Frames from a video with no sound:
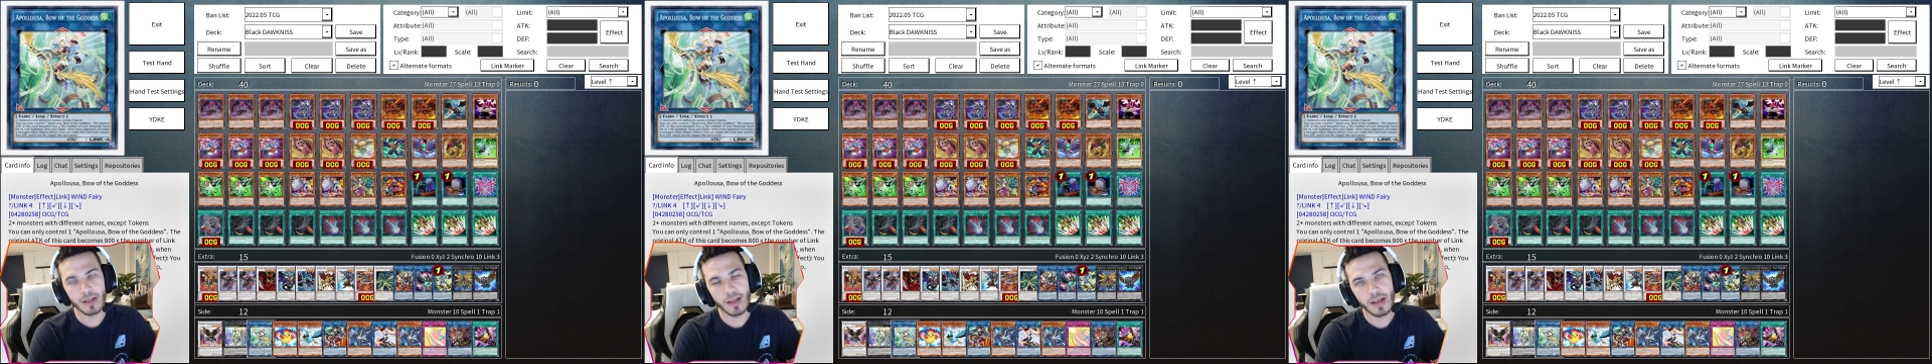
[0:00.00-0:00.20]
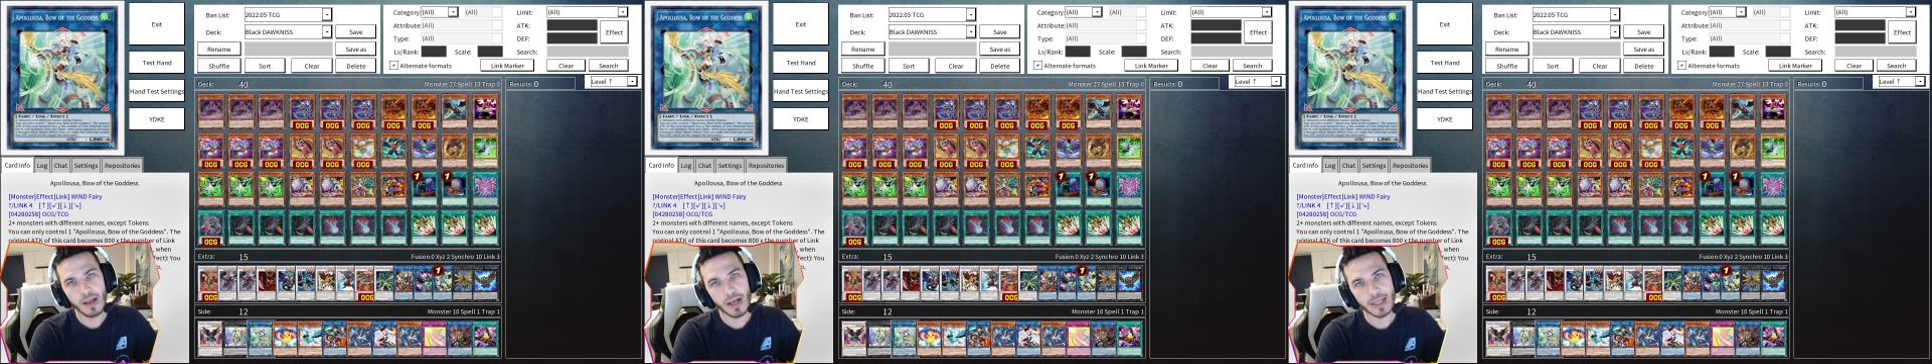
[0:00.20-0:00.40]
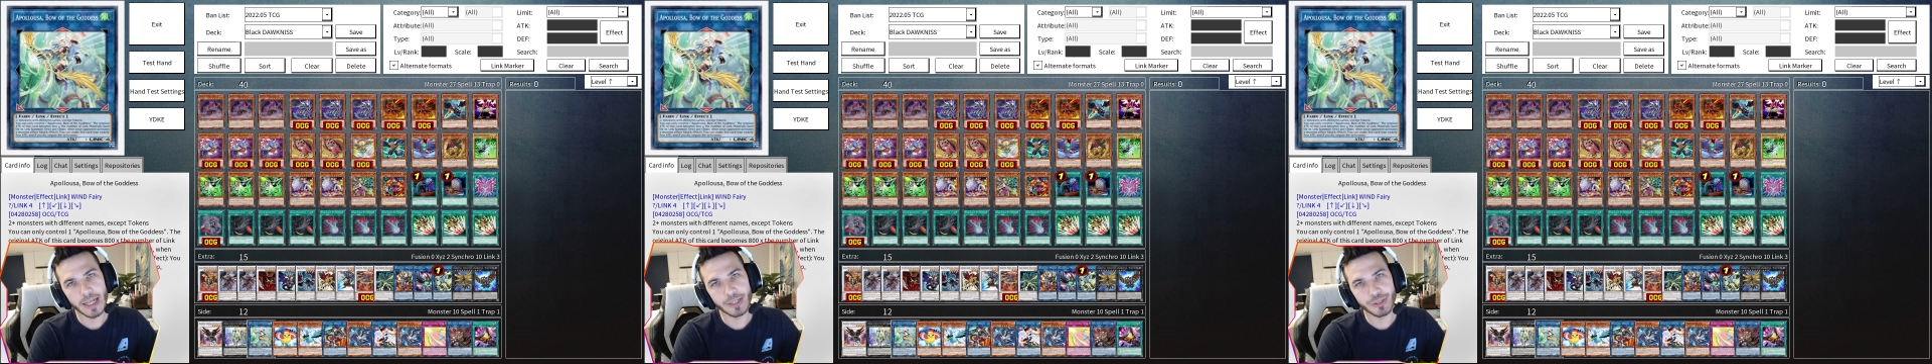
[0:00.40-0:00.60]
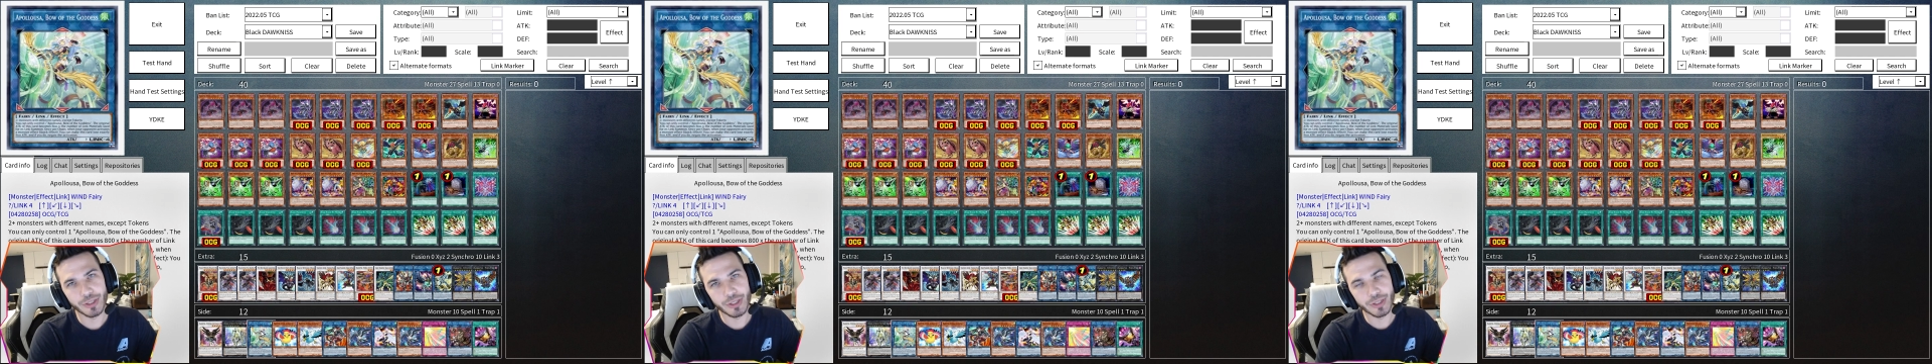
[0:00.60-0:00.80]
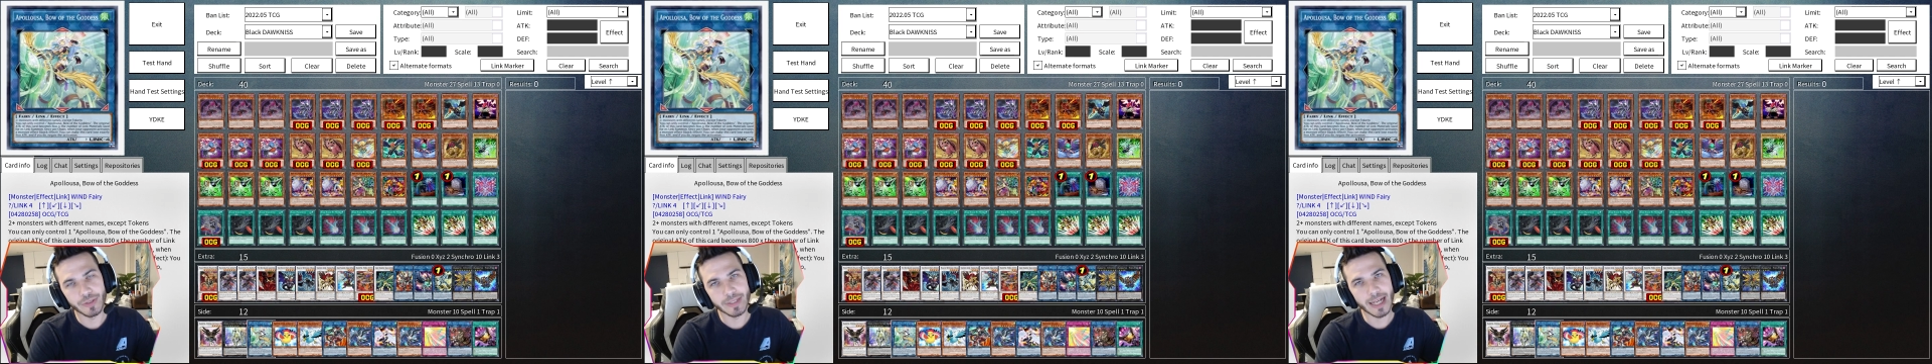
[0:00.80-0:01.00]
allows you to
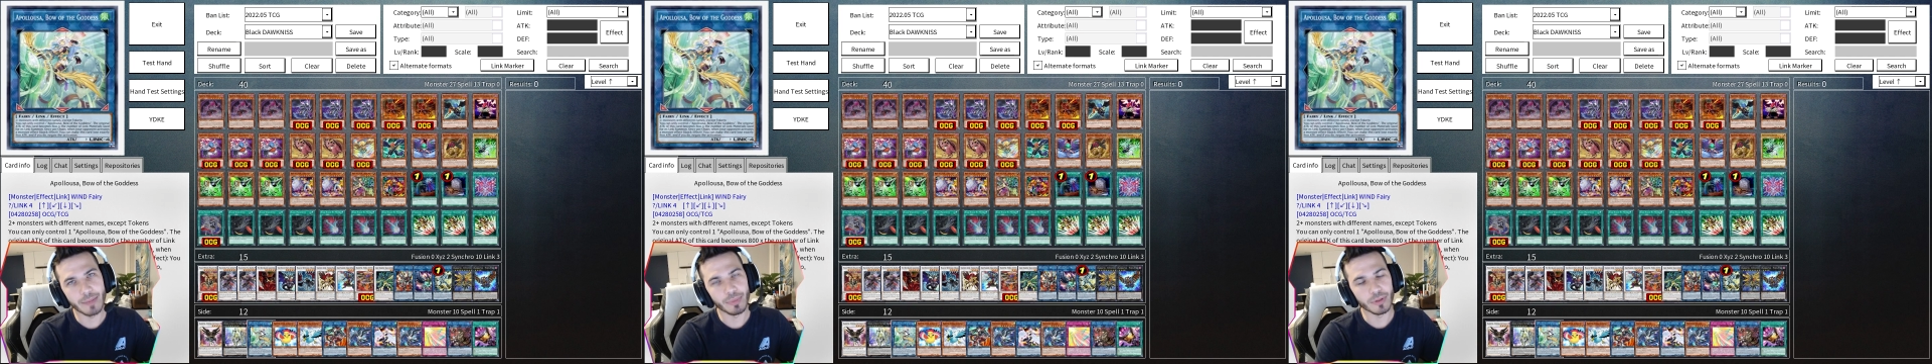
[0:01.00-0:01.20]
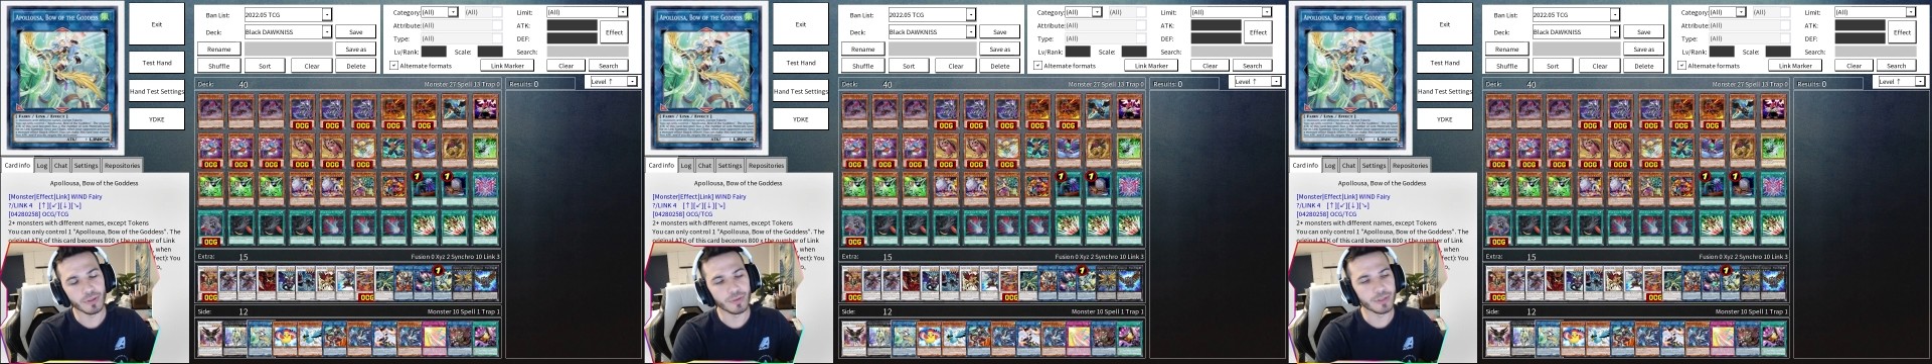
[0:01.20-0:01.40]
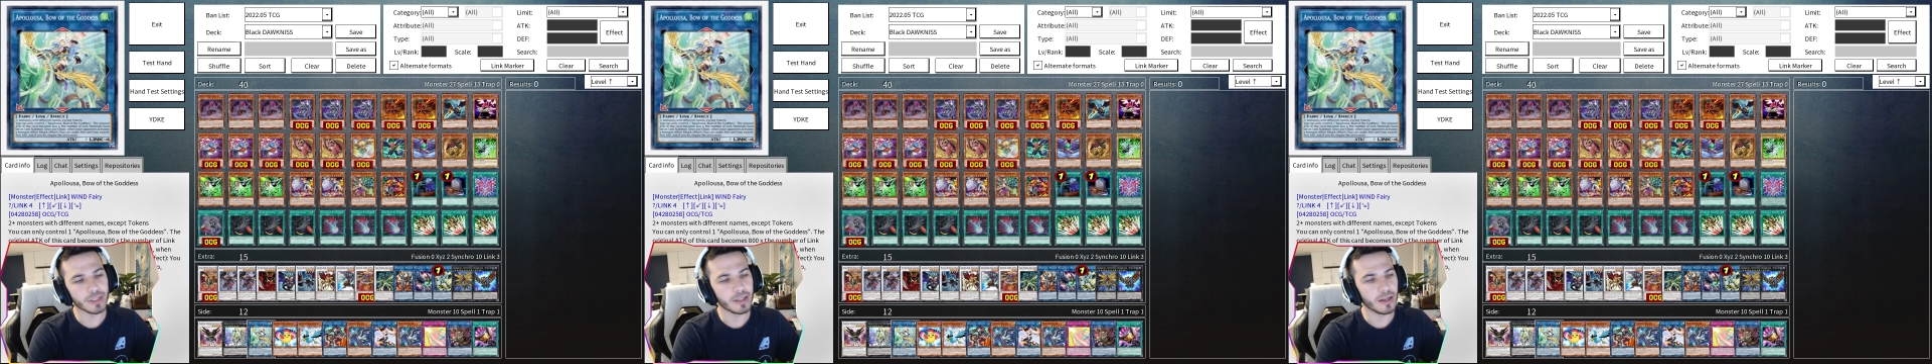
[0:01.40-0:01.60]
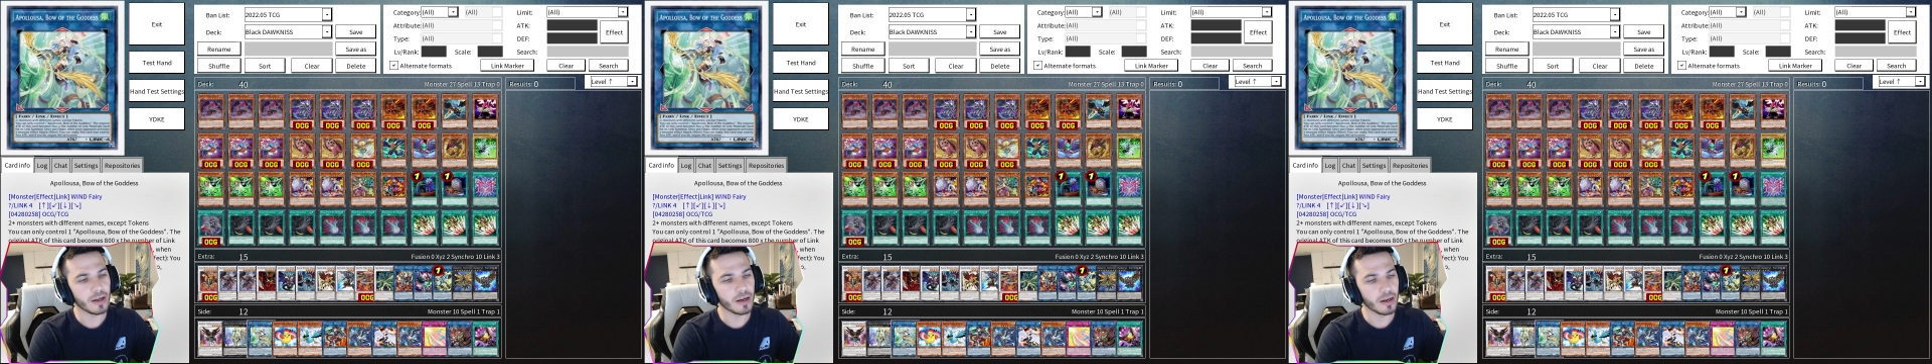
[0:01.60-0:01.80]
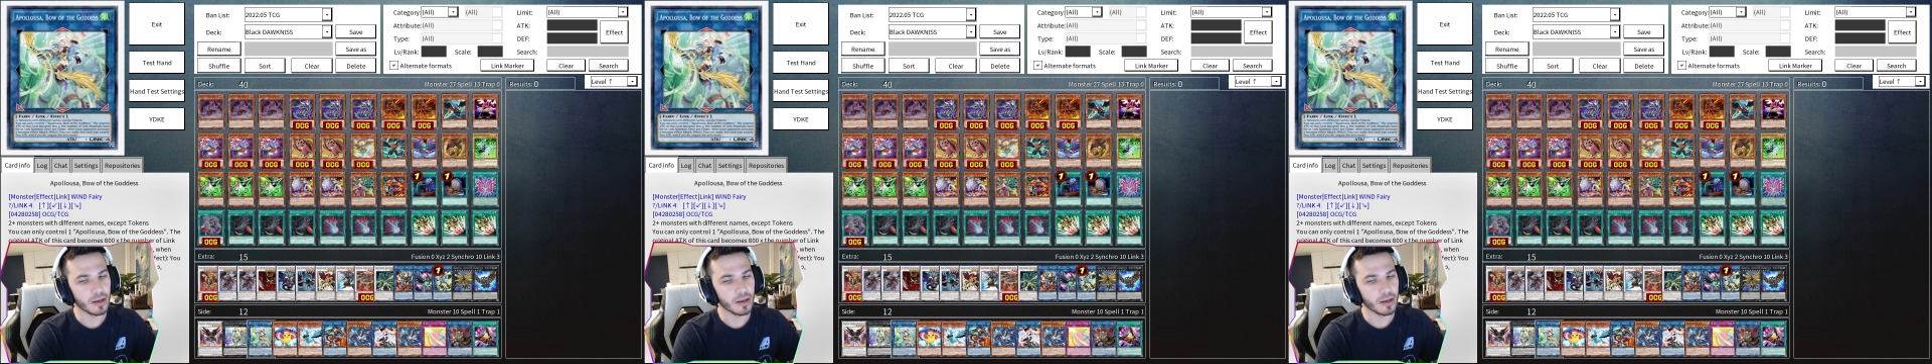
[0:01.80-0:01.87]
use Appaloosa